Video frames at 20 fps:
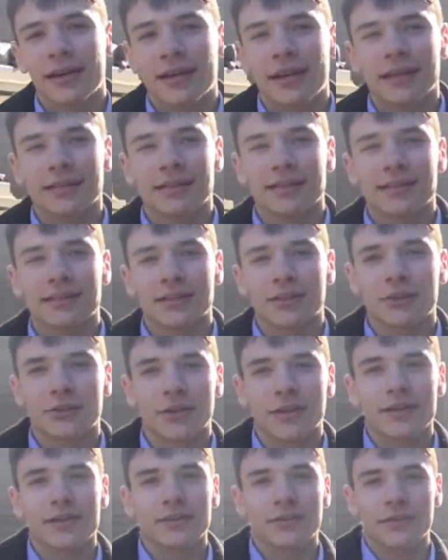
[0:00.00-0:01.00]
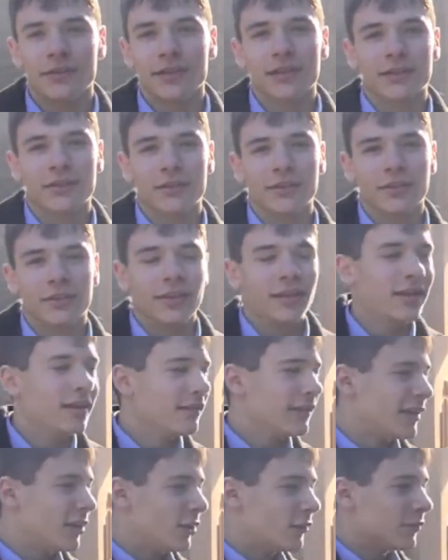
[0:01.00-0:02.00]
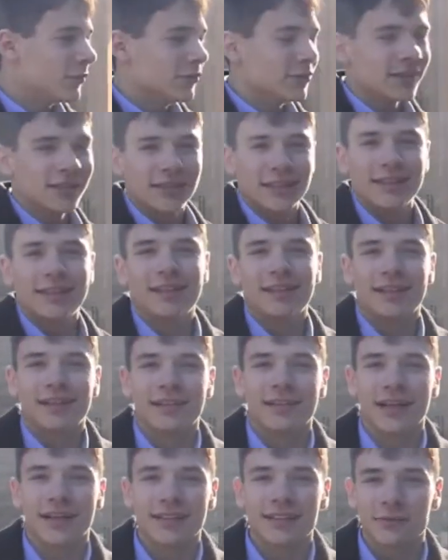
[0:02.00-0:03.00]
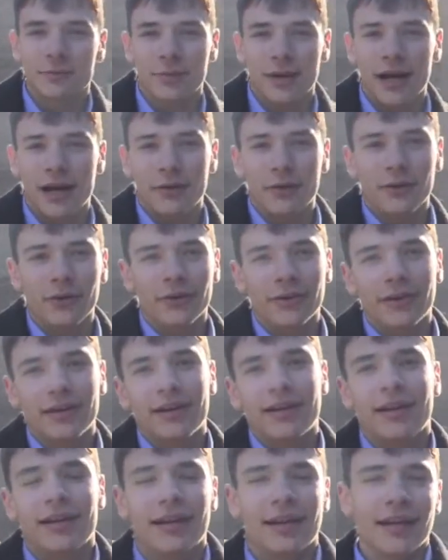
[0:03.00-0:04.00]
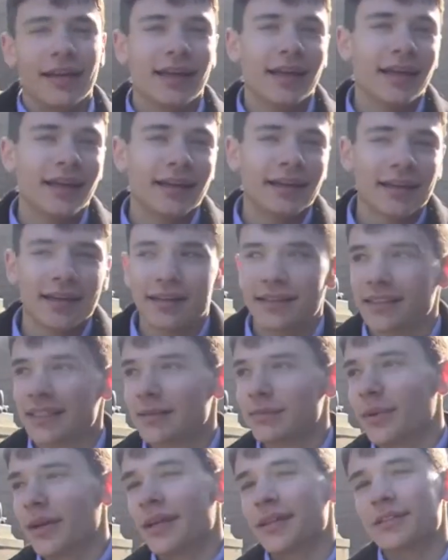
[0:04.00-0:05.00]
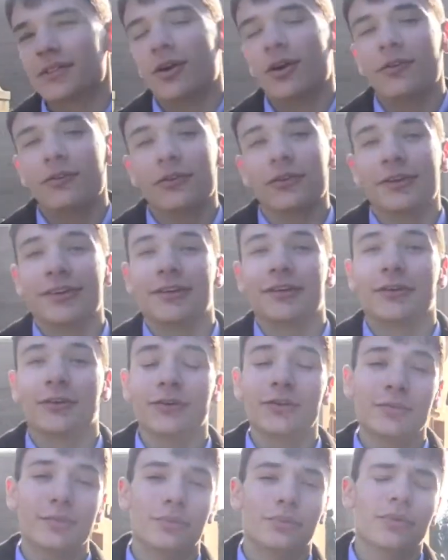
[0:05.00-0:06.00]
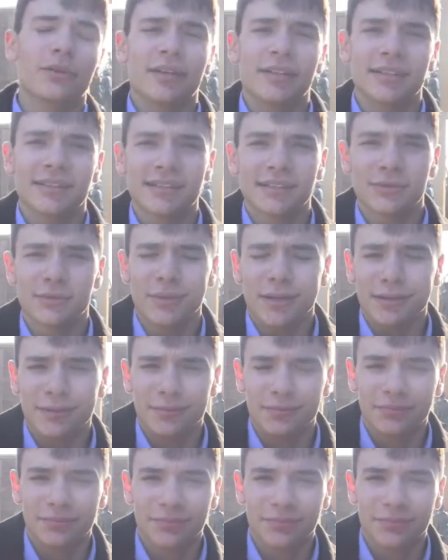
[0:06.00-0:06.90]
It's just a great vehicle that offers lots of power and space, all for a good price as well.